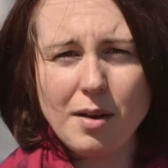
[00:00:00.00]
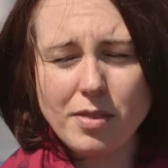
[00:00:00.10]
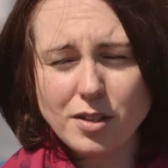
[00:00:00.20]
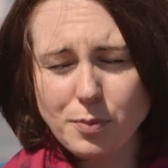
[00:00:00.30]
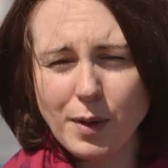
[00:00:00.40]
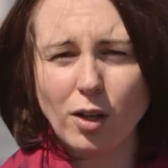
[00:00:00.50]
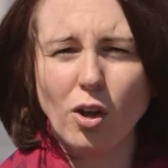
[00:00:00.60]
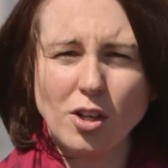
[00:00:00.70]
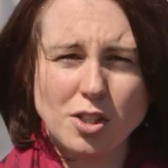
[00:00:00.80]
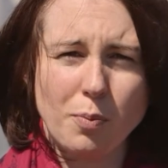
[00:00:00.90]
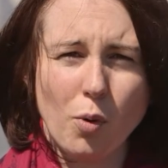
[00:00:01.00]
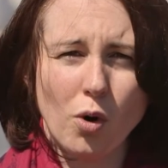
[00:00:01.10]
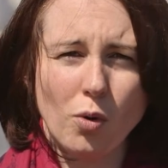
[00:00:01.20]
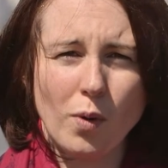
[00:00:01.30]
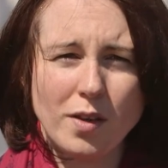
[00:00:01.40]
there's been a lot of
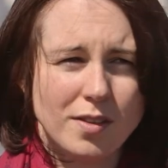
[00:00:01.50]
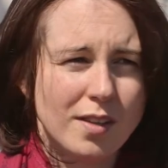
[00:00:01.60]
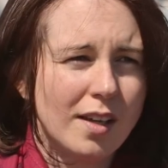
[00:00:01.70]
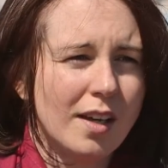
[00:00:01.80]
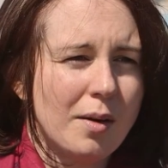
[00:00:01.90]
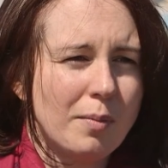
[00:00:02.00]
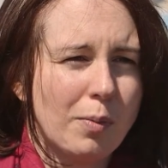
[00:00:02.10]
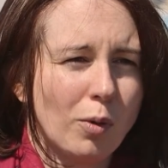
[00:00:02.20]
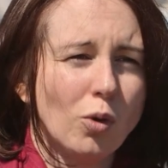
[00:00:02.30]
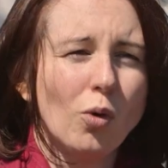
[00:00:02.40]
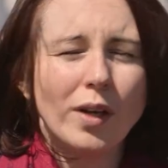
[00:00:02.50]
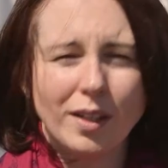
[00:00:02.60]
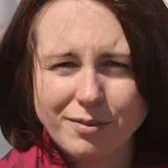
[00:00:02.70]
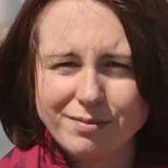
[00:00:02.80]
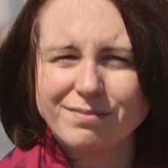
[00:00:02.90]
support with people
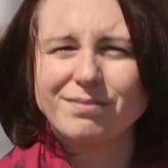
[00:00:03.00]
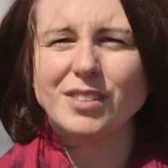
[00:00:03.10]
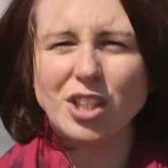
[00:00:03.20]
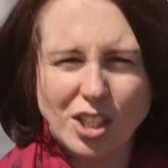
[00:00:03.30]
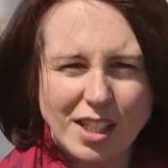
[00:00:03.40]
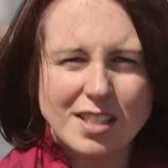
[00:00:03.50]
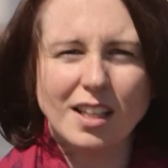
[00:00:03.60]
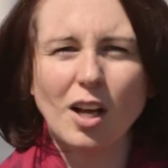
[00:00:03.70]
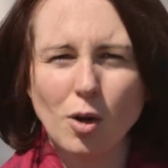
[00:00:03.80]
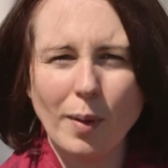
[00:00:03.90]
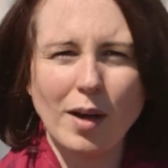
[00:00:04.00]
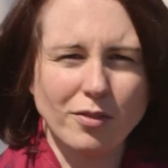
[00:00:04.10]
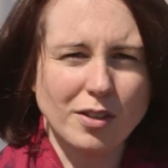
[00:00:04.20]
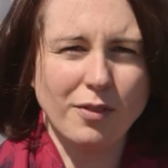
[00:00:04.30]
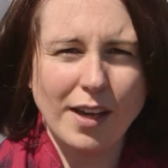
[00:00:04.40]
knowing that you need a little bit of
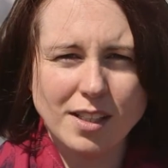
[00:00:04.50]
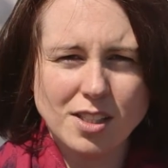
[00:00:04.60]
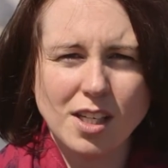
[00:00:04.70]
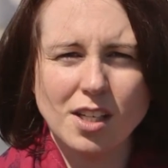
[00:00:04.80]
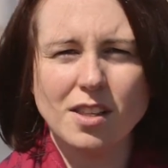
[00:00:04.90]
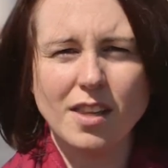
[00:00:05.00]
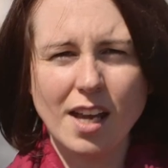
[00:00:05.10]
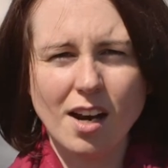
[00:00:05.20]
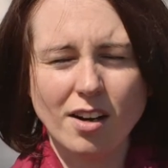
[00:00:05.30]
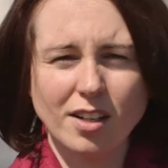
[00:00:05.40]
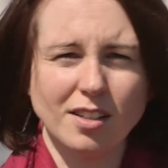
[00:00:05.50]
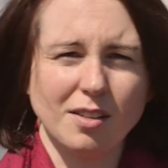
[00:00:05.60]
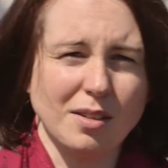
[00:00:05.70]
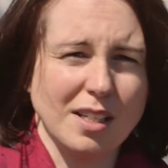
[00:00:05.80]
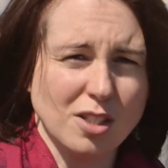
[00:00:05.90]
advice here and there
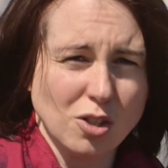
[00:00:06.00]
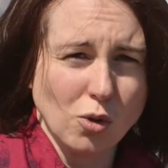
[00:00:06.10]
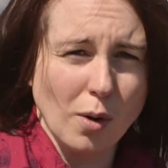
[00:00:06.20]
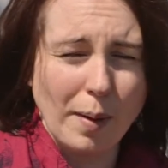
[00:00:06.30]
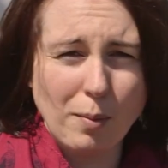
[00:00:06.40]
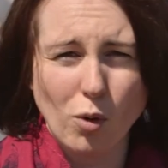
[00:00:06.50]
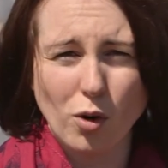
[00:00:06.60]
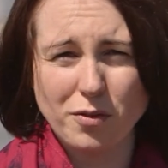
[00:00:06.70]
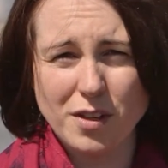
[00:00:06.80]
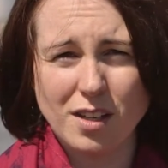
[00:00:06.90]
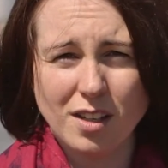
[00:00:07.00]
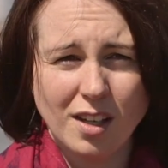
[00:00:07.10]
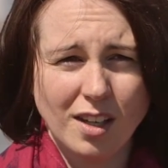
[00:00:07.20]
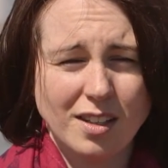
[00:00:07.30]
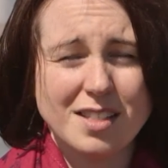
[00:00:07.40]
and need to know a bit more of the
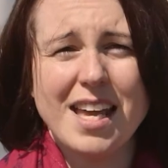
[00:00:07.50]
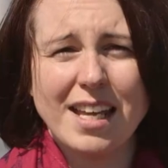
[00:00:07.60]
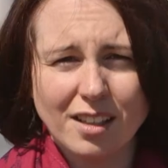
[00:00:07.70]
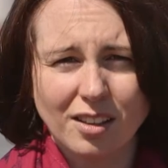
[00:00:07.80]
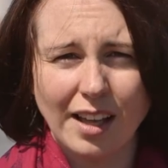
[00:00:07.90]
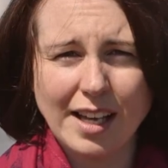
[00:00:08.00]
technical